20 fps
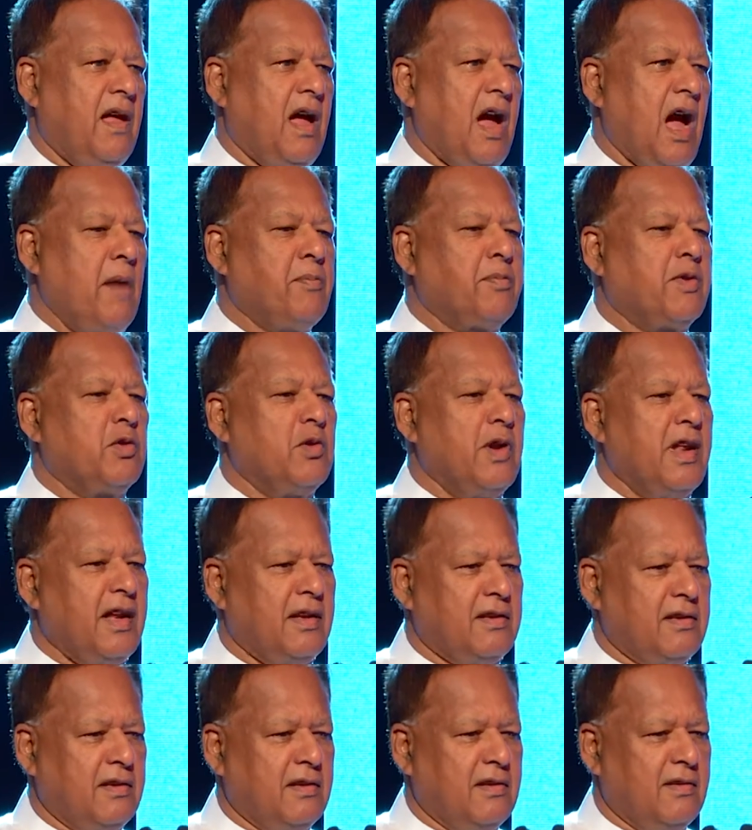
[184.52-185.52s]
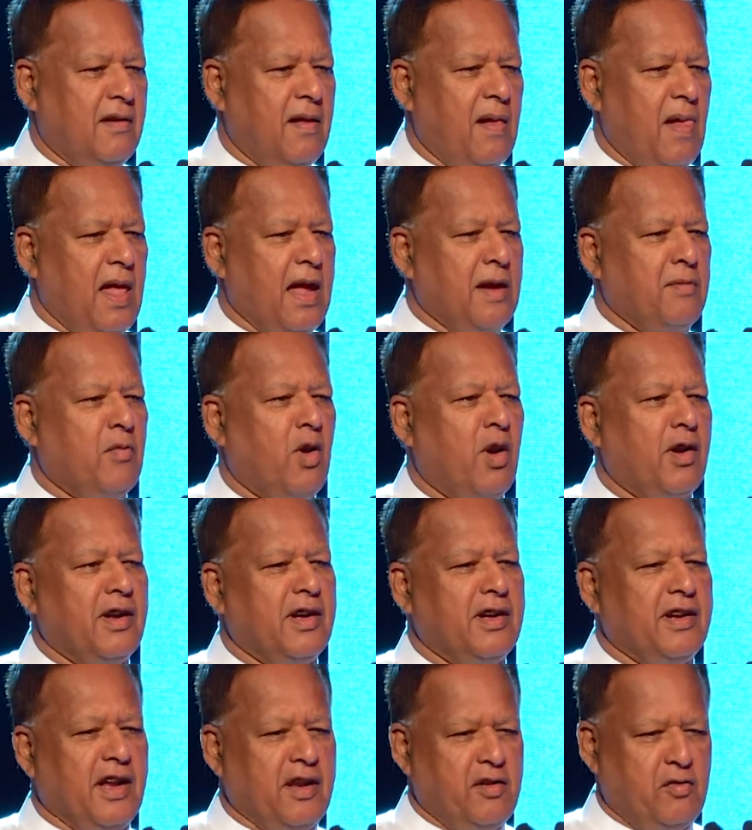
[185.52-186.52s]
up-to-date and
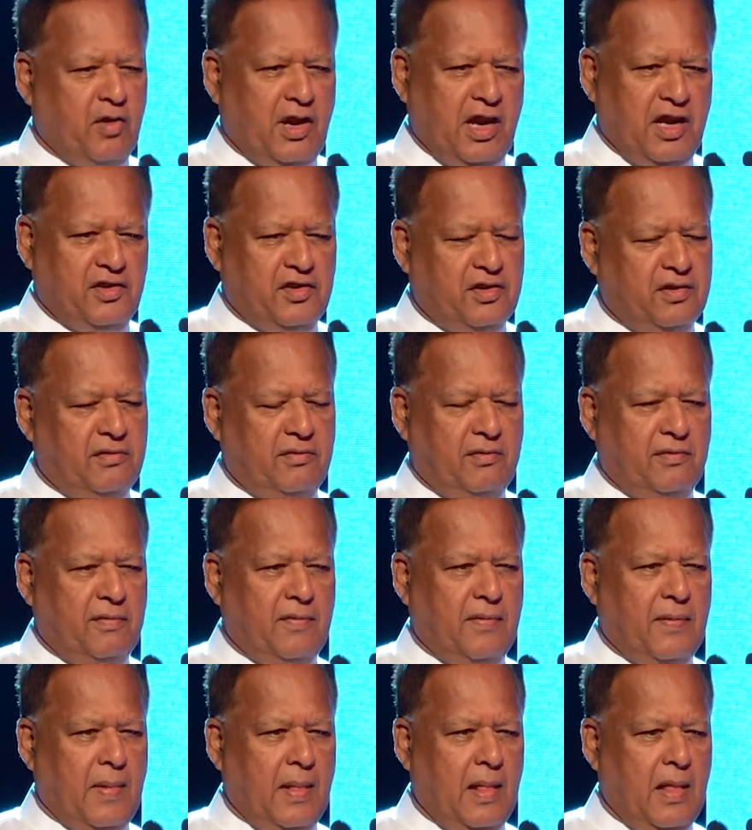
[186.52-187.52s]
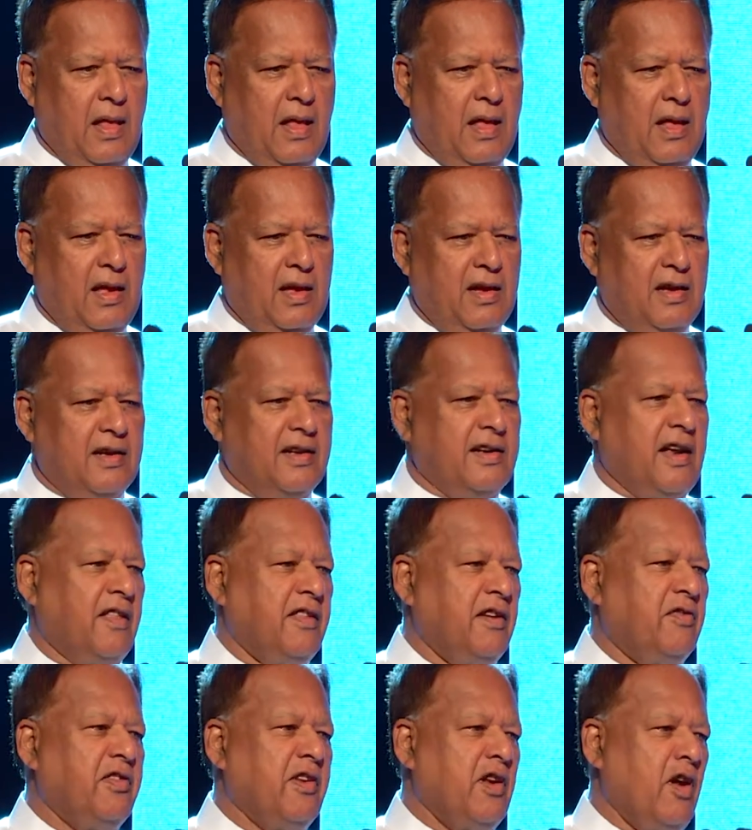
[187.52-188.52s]
modern education.
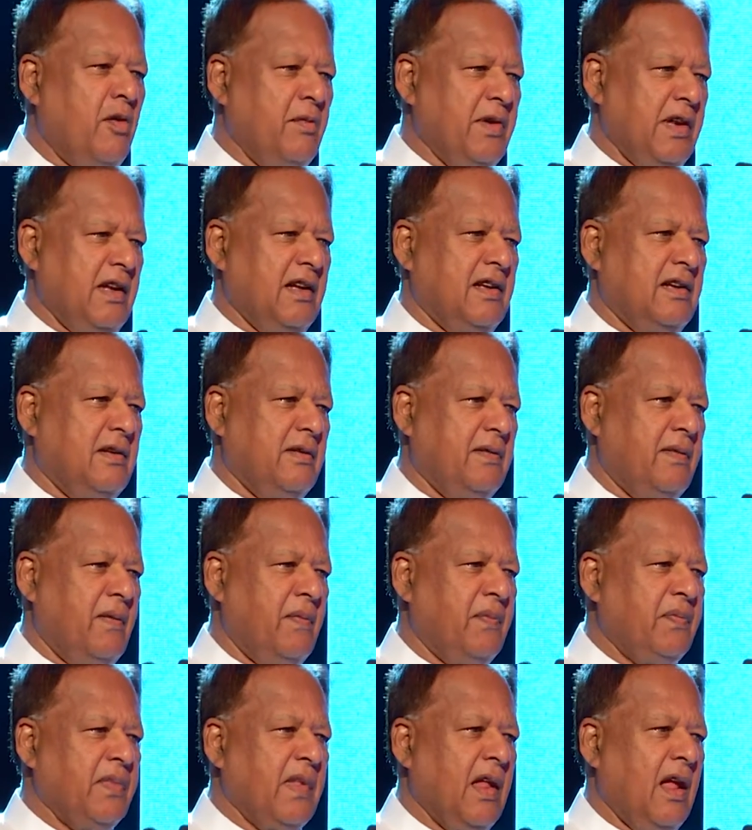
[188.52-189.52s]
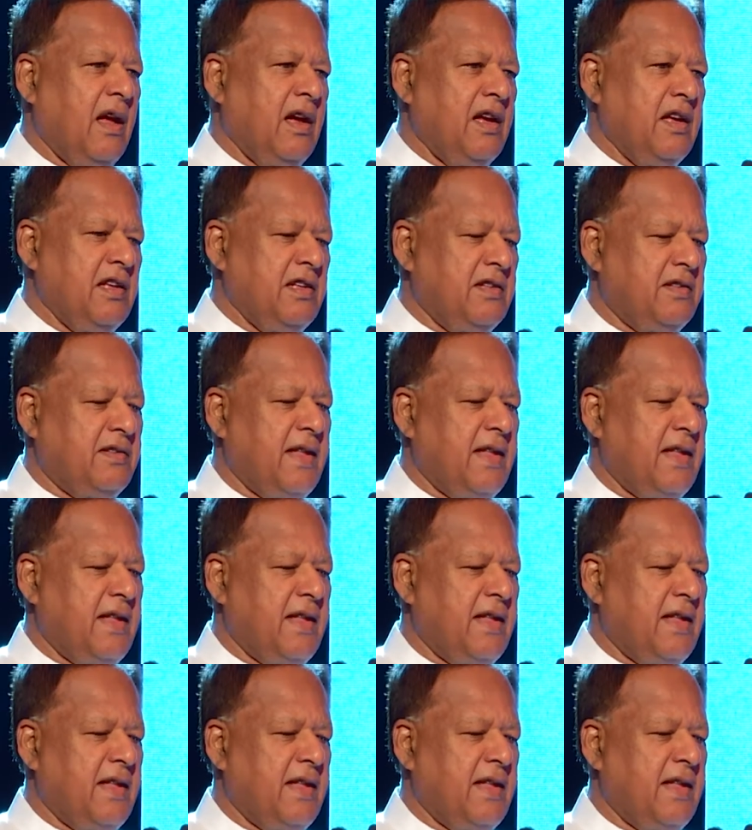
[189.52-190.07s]
Another phenomenon is